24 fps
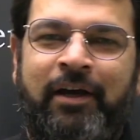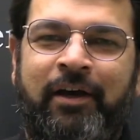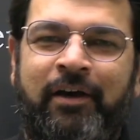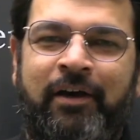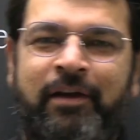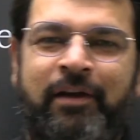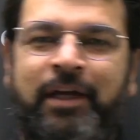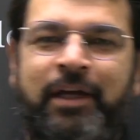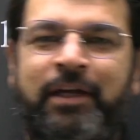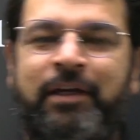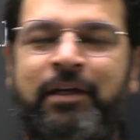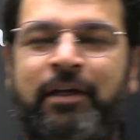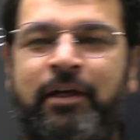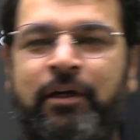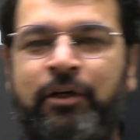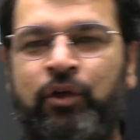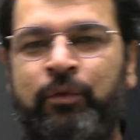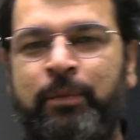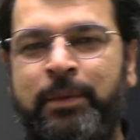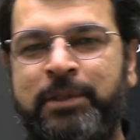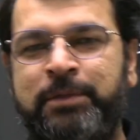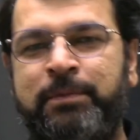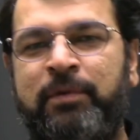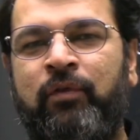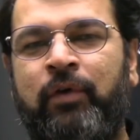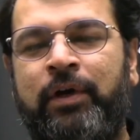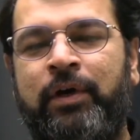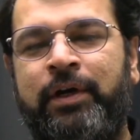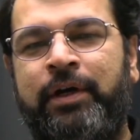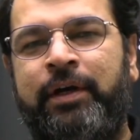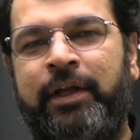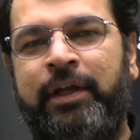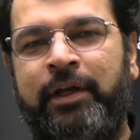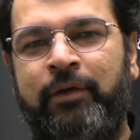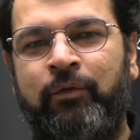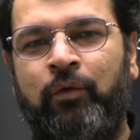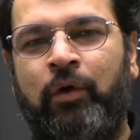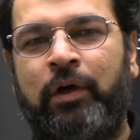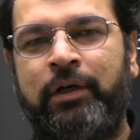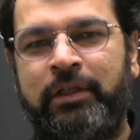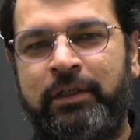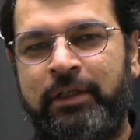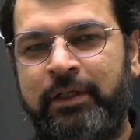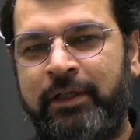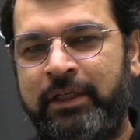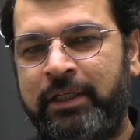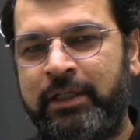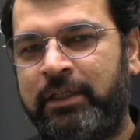All right, now you must be wondering what
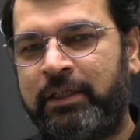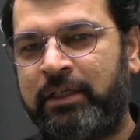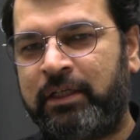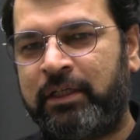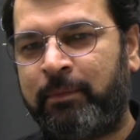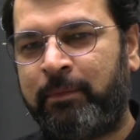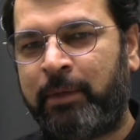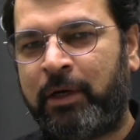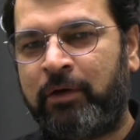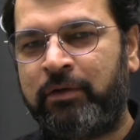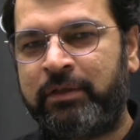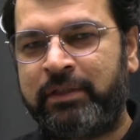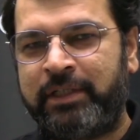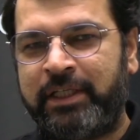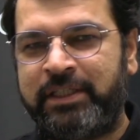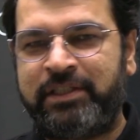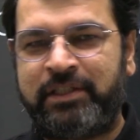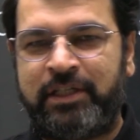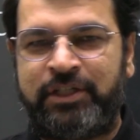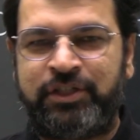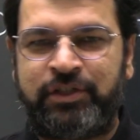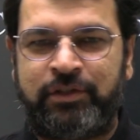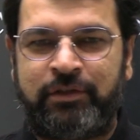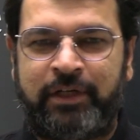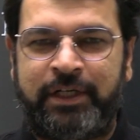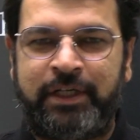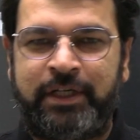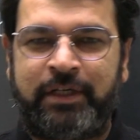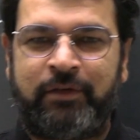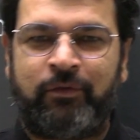uh, about this session, right?